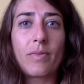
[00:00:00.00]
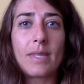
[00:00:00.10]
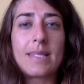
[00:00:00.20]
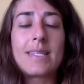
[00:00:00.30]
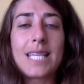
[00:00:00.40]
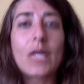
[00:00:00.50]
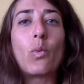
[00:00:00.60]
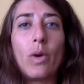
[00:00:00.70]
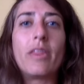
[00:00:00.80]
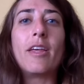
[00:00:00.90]
stick
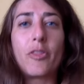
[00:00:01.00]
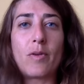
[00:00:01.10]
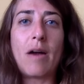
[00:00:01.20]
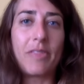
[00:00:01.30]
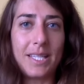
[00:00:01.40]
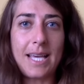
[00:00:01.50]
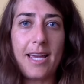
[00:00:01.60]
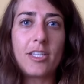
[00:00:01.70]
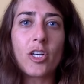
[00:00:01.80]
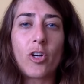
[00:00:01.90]
with it throughout the day,
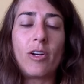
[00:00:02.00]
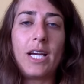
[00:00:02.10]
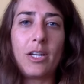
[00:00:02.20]
to create